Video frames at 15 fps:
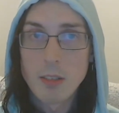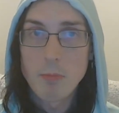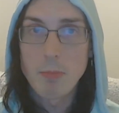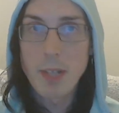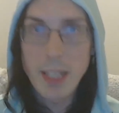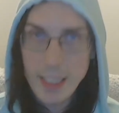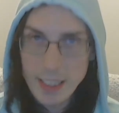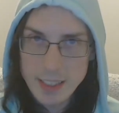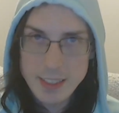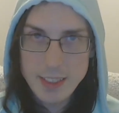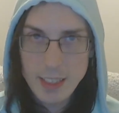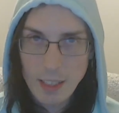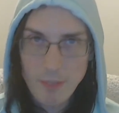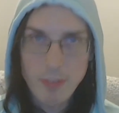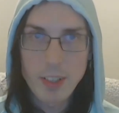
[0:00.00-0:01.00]
But I can
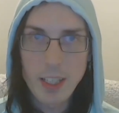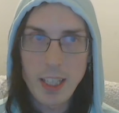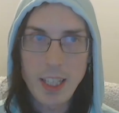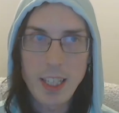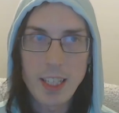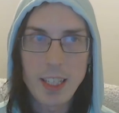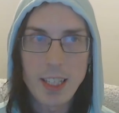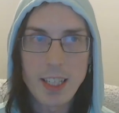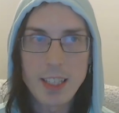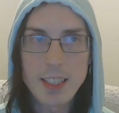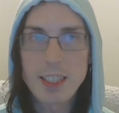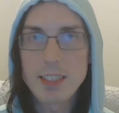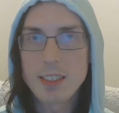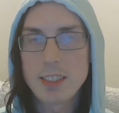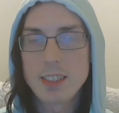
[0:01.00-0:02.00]
definitely at
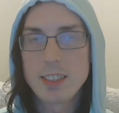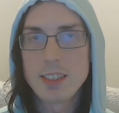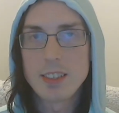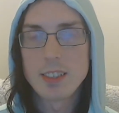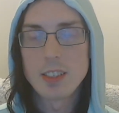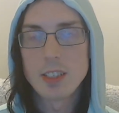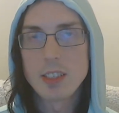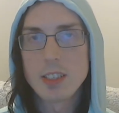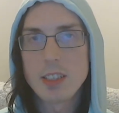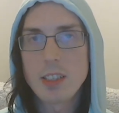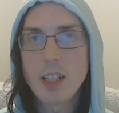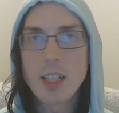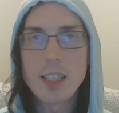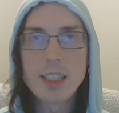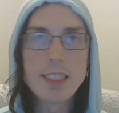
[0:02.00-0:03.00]
least
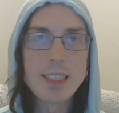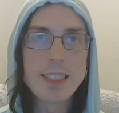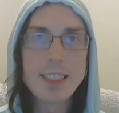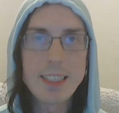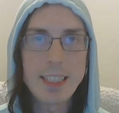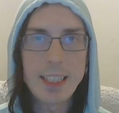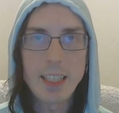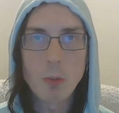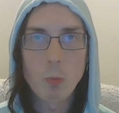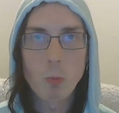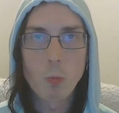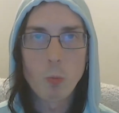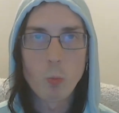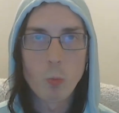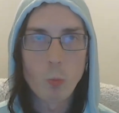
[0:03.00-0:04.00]
start to see
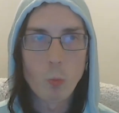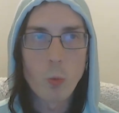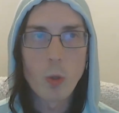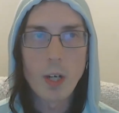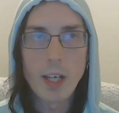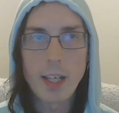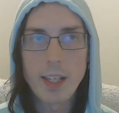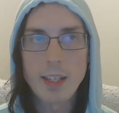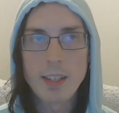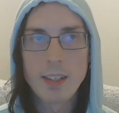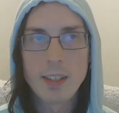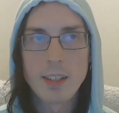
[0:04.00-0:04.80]
what